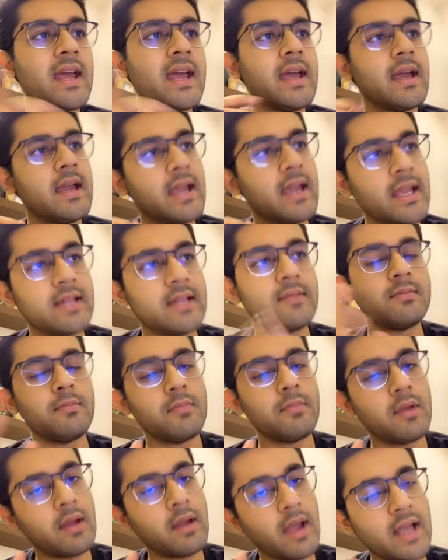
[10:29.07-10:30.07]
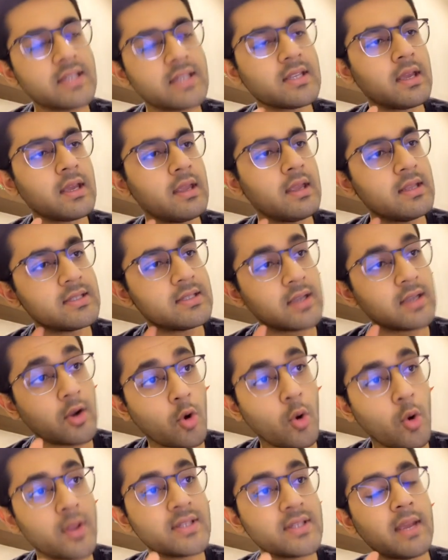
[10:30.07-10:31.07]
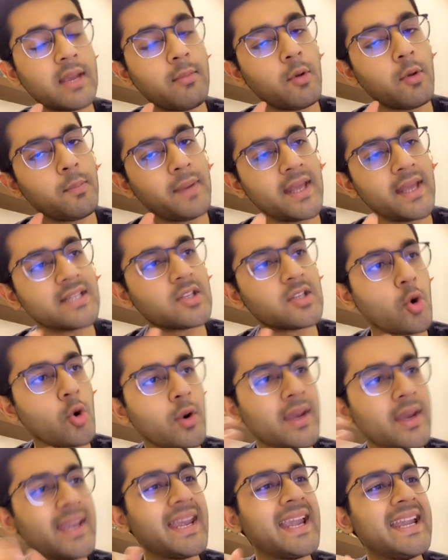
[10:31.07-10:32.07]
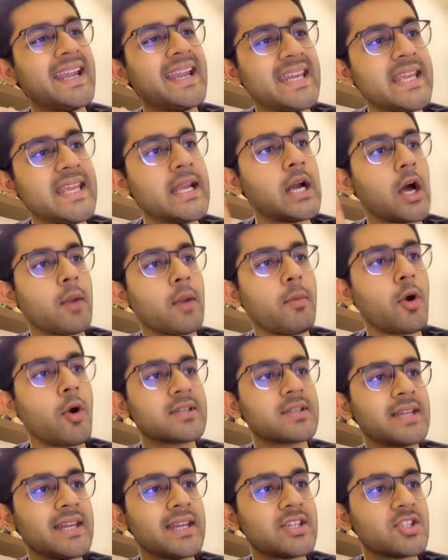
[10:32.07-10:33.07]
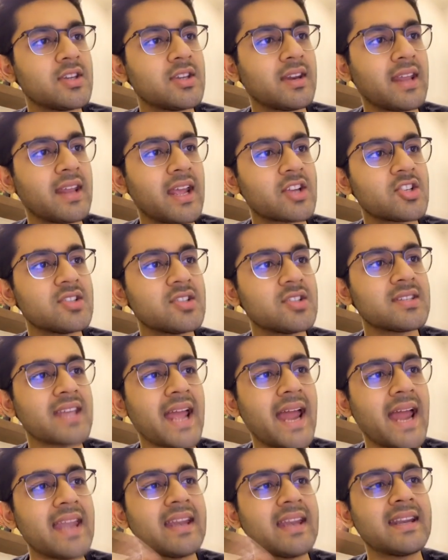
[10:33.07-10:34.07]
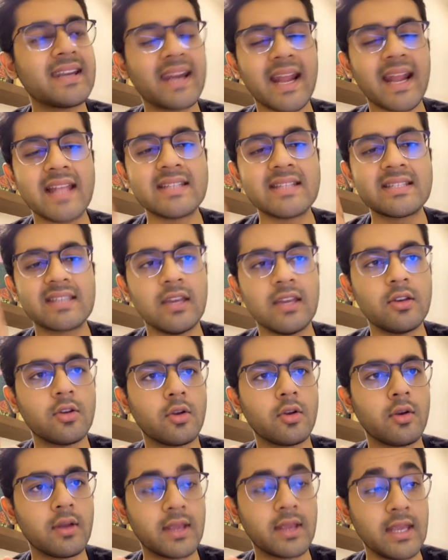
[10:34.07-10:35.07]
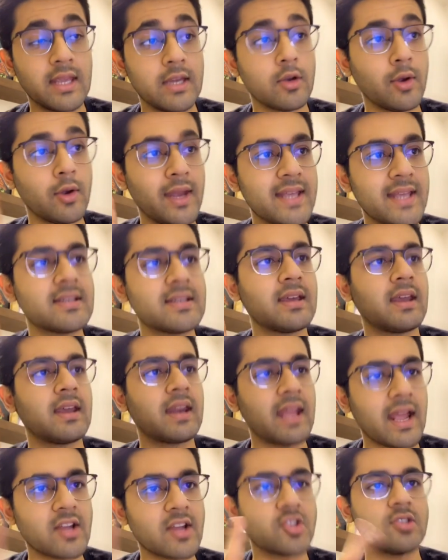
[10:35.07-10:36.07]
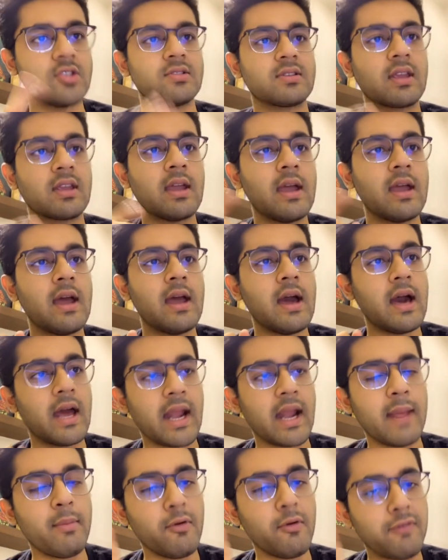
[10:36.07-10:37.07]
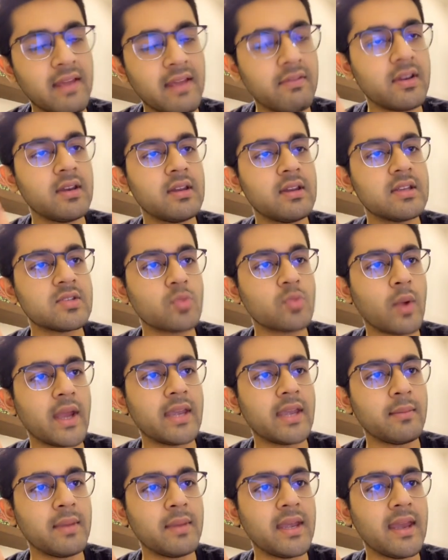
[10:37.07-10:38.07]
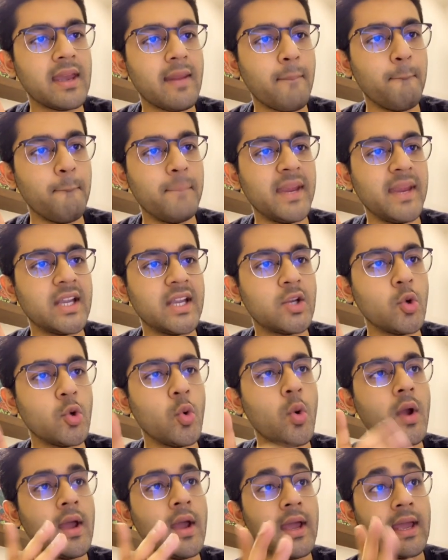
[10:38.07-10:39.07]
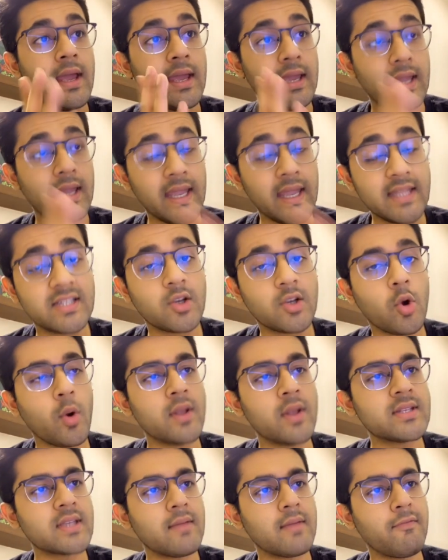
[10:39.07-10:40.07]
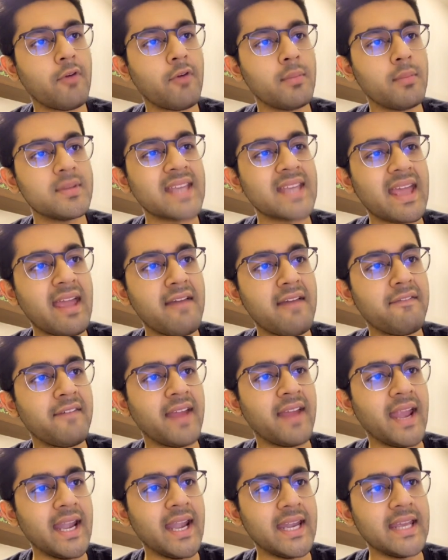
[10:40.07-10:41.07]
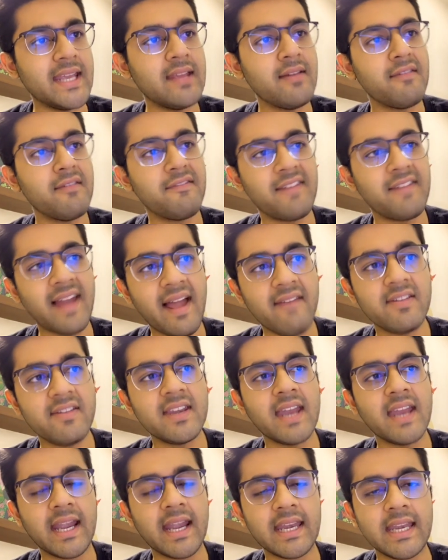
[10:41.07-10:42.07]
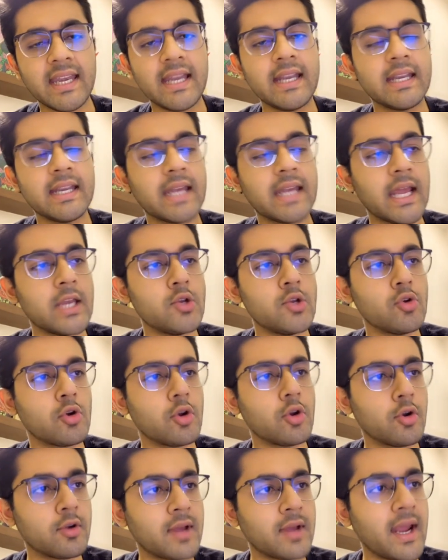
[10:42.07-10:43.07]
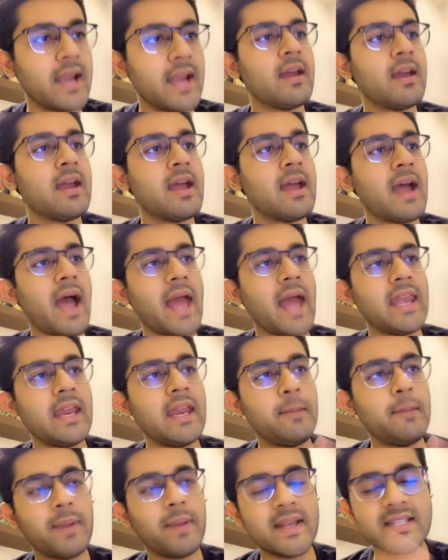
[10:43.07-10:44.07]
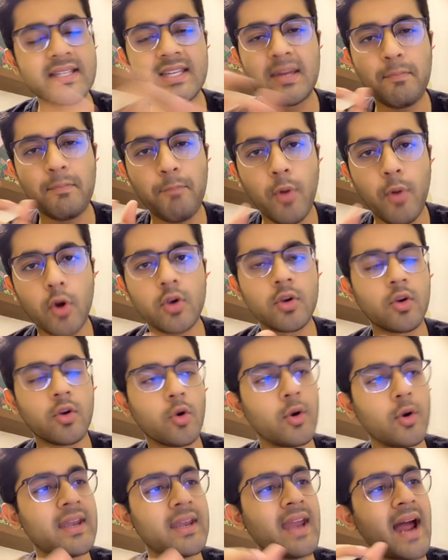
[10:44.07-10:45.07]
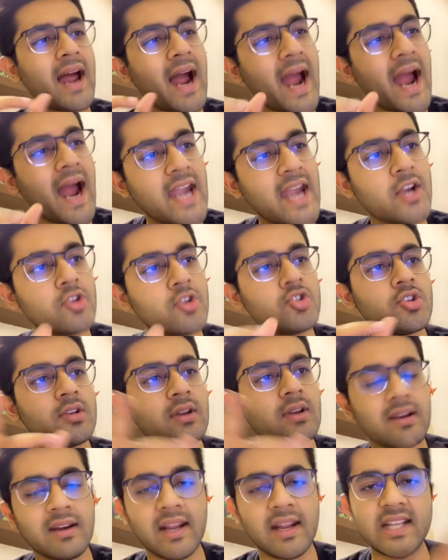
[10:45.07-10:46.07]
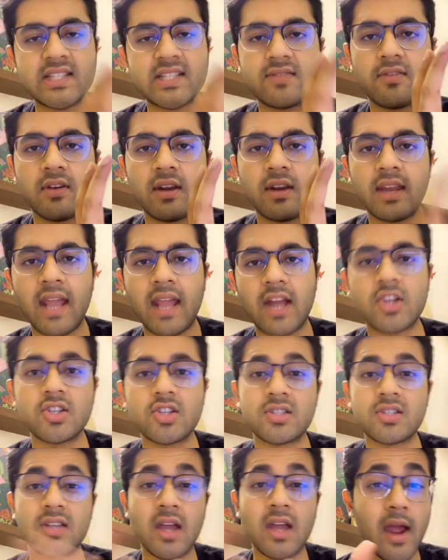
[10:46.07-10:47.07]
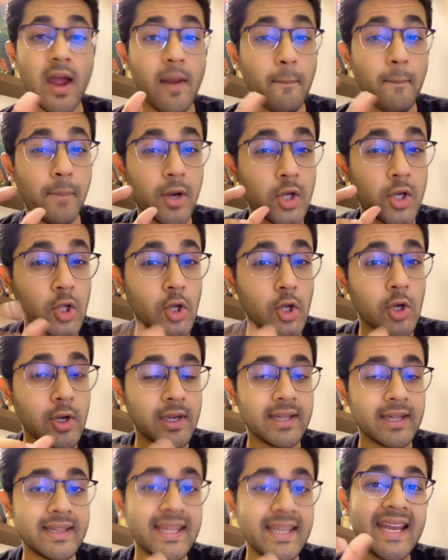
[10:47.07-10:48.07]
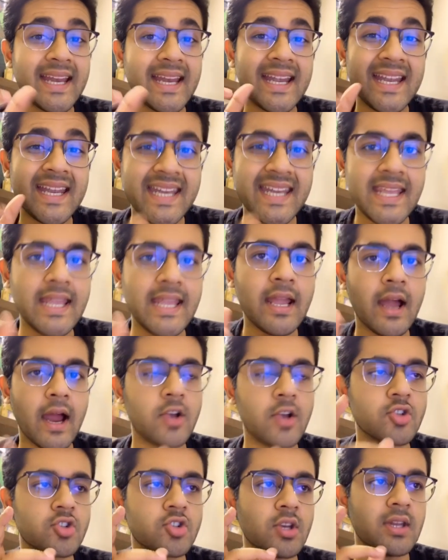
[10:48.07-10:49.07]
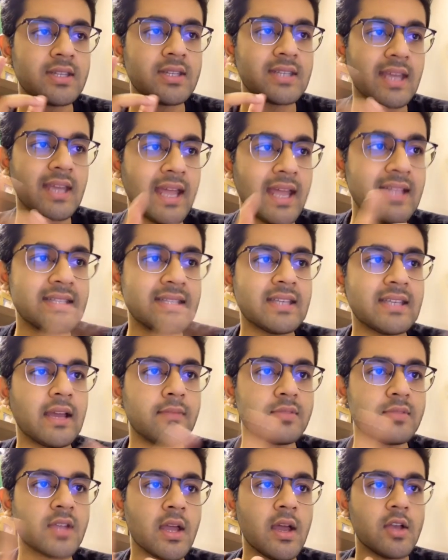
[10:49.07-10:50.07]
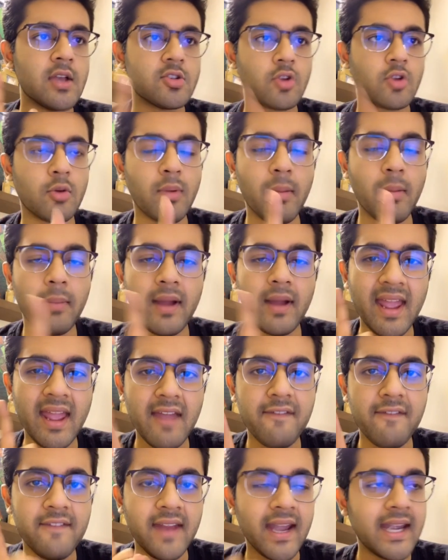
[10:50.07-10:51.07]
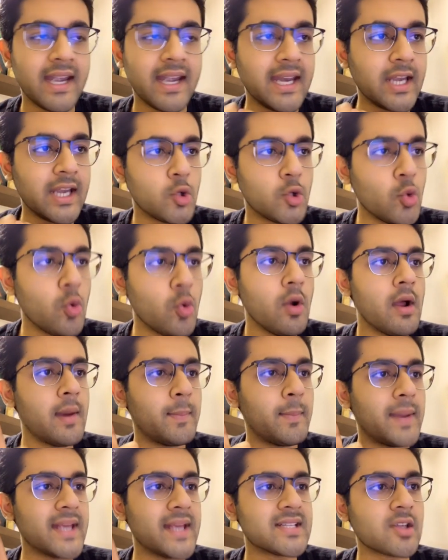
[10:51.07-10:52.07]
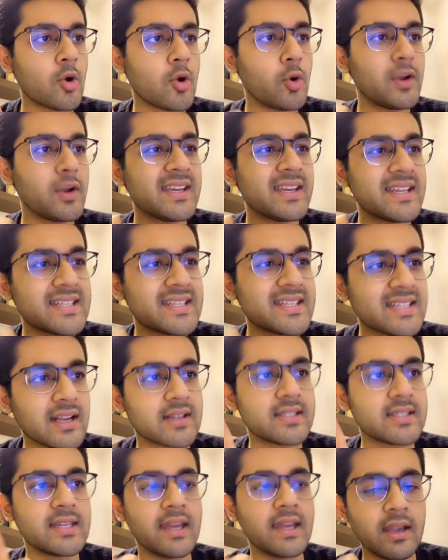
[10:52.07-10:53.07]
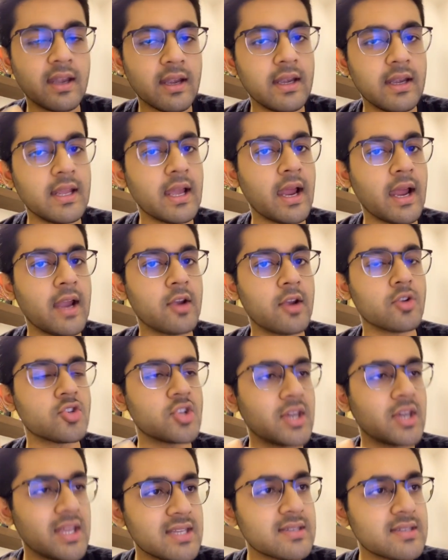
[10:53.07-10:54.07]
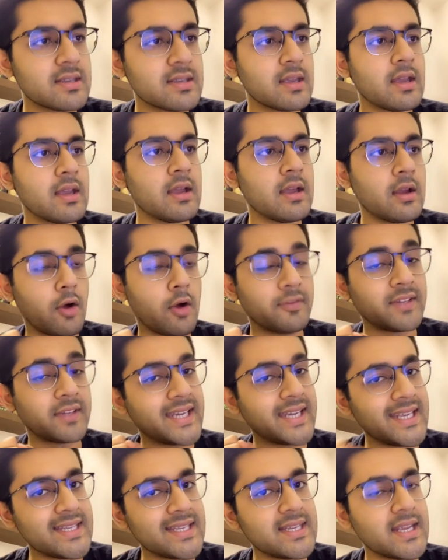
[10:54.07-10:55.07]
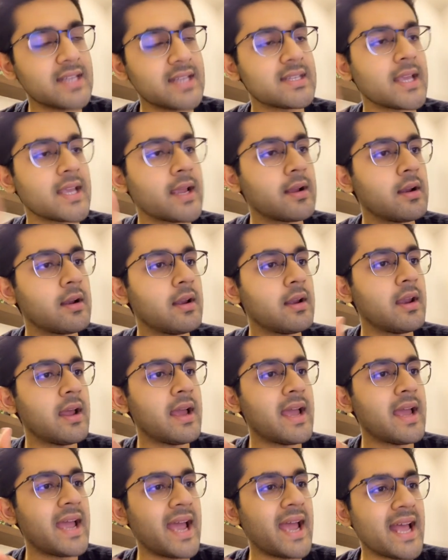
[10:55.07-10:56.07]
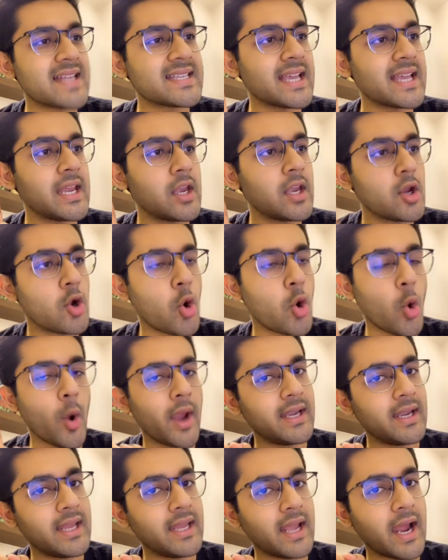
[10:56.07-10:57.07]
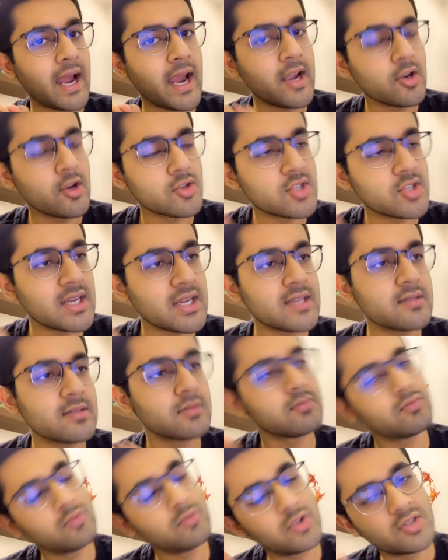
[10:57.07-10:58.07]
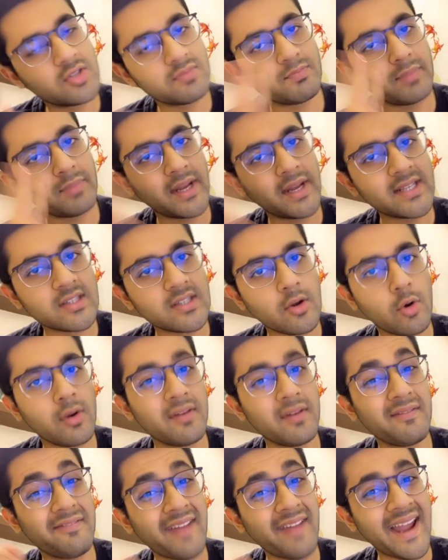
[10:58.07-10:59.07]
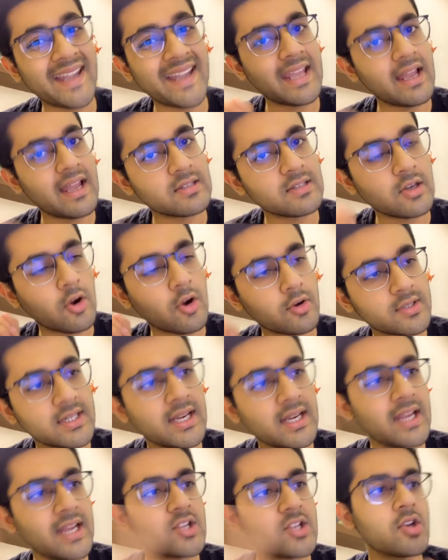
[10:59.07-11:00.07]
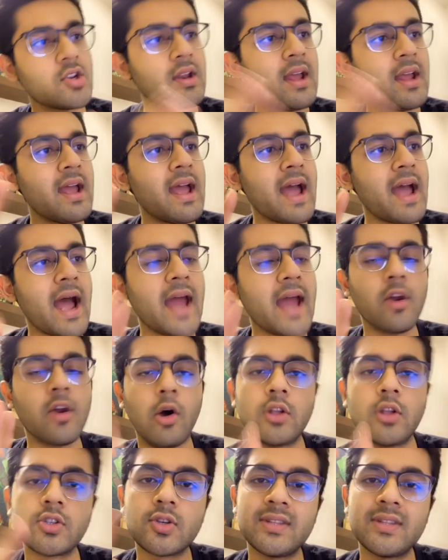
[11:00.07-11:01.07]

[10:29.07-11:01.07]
It's a coenzyme or plays a role in decarboxylation reactions and trans-ketolase reactions. Riboflavin is vitamin B2. Its coenzyme form is FAD, flavin adenine dinucleotide, and it plays an important role in hydrogen transfer reactions, particularly the dehydrogenase enzymes. So remember, FAD2 plays a role in succinate dehydrogenase of the TCA cycle, acyl-CoA dehydrogenase, which plays a role in fatty acid oxidation, and also in the